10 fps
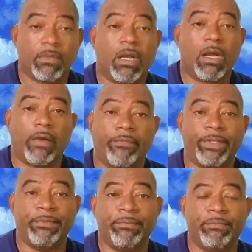
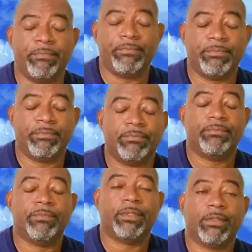Coffee.
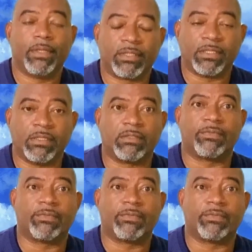Lots and lots of